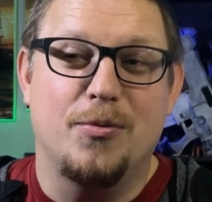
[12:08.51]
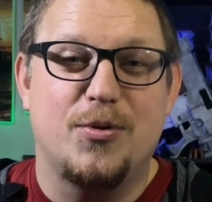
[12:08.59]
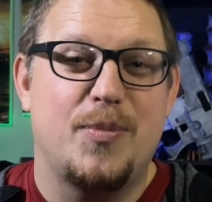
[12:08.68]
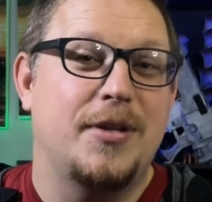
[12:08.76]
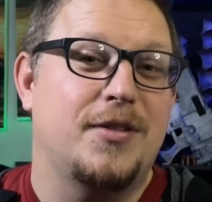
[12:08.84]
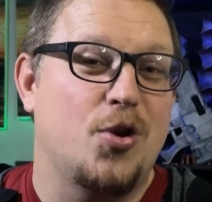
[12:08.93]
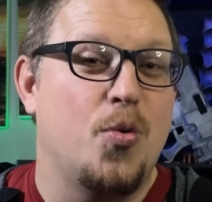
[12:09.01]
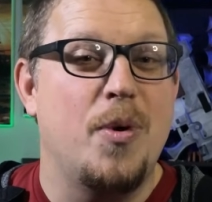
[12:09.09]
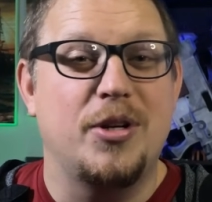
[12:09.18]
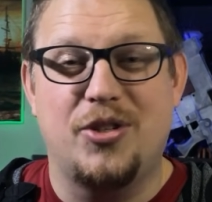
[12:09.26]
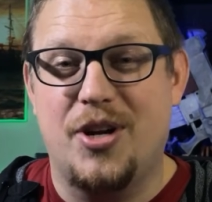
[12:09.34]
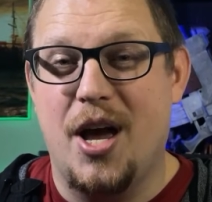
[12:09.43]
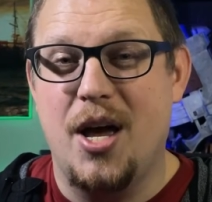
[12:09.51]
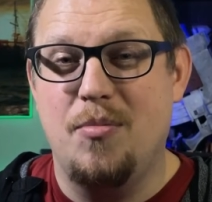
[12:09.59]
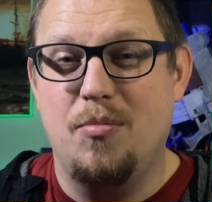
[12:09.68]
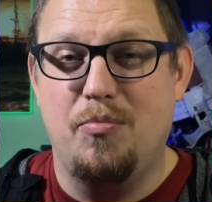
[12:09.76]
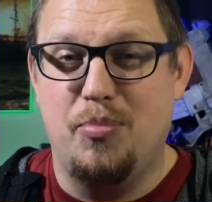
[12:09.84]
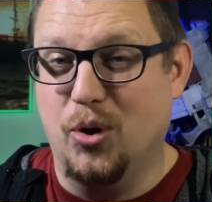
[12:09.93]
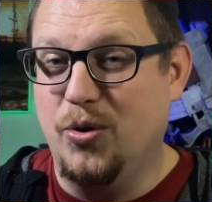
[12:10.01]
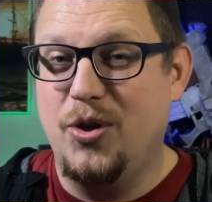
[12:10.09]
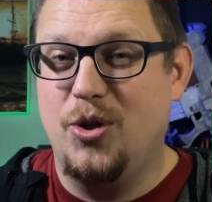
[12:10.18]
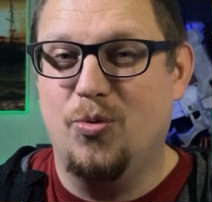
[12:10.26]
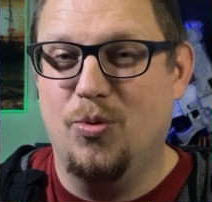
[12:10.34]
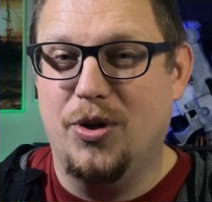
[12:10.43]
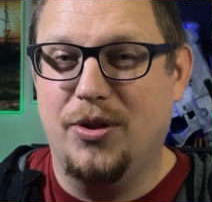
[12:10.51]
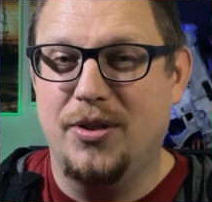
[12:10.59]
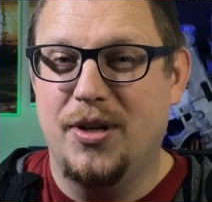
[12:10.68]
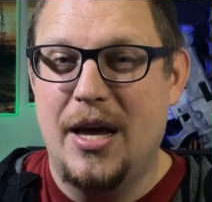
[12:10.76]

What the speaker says: spend so much time building your world